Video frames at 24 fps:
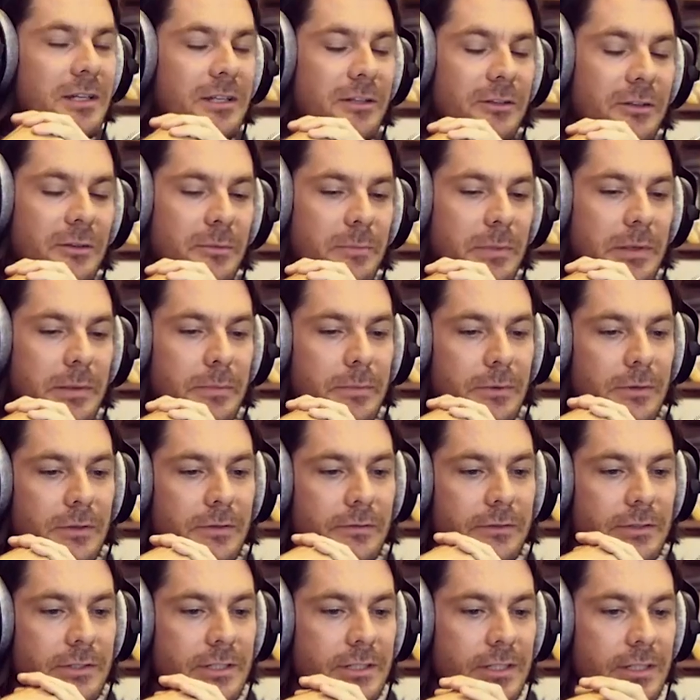a lot of people
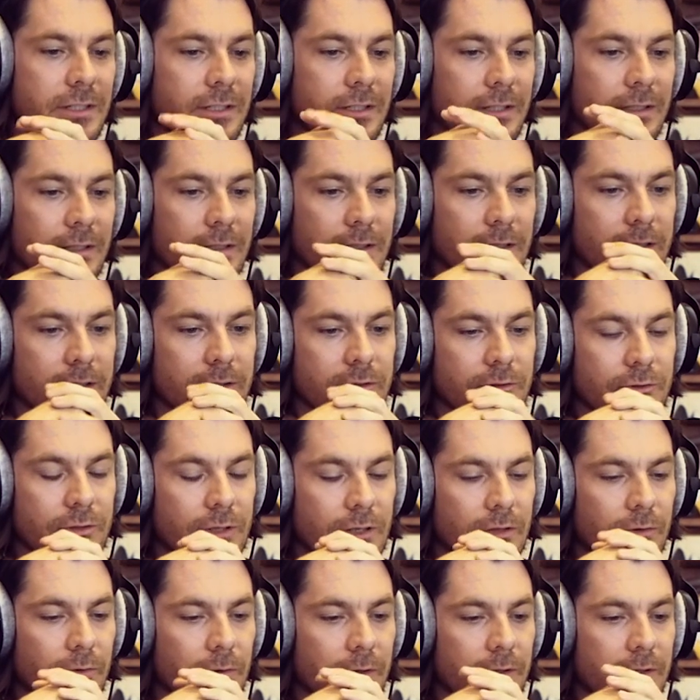obviously
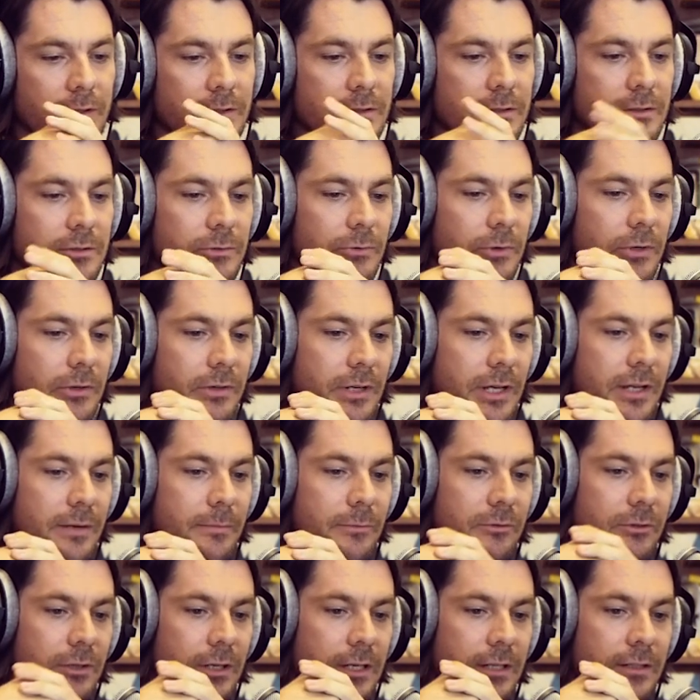struggle with this as well in
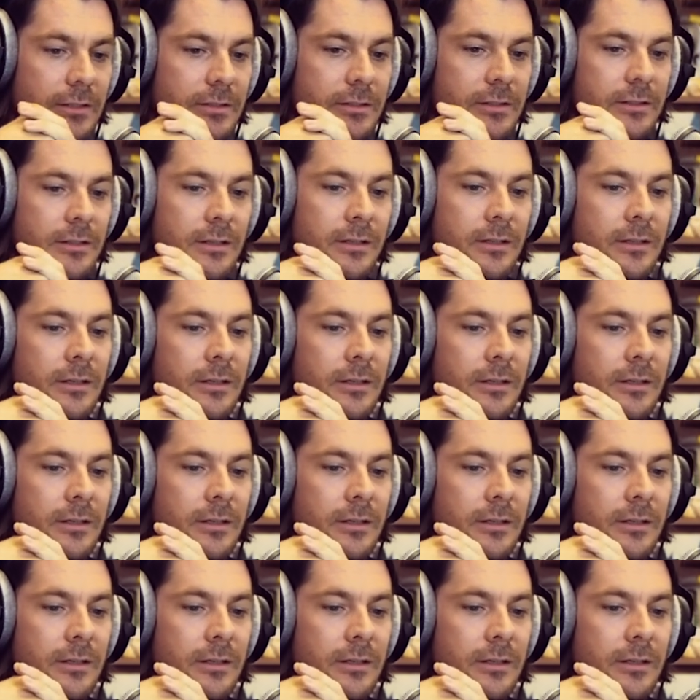animal rights.